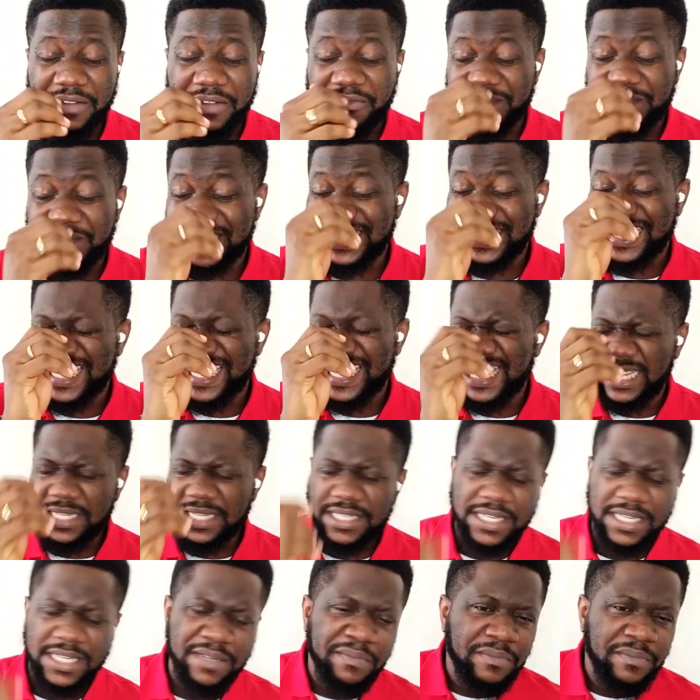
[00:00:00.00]
uh, First
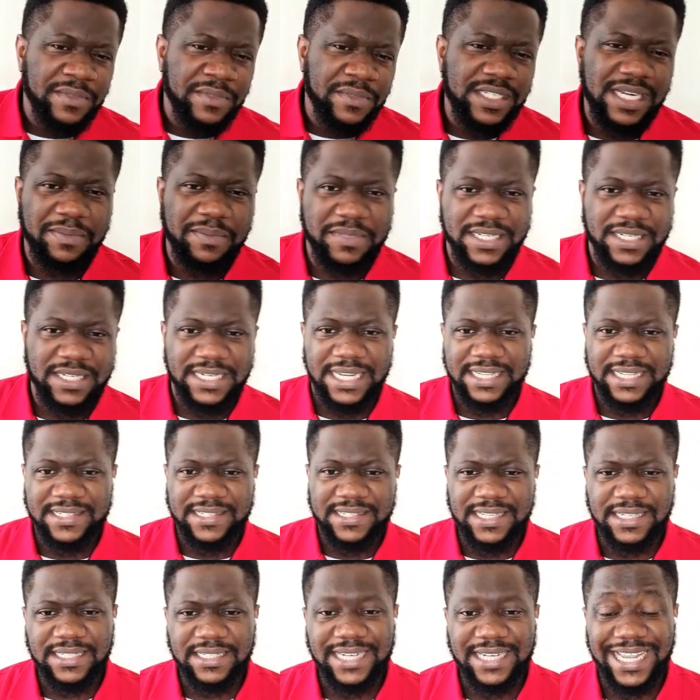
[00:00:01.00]
Kings chapter
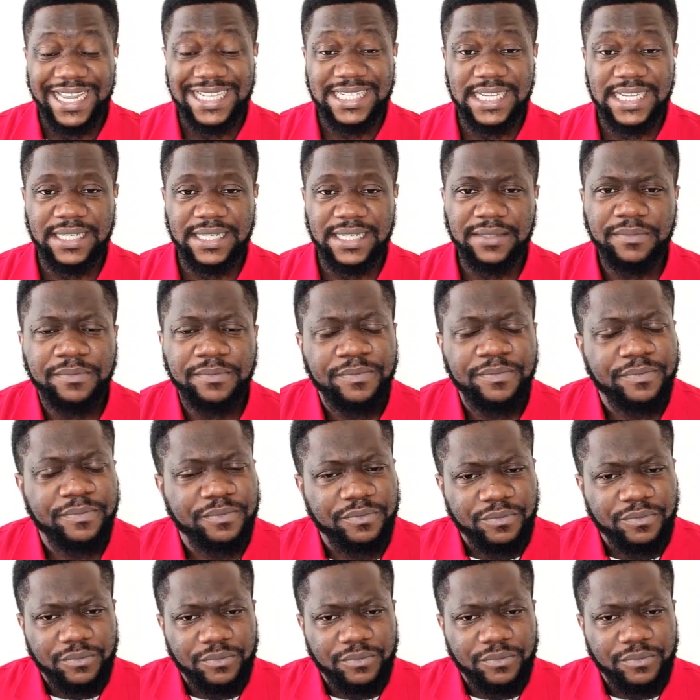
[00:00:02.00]
19, 19.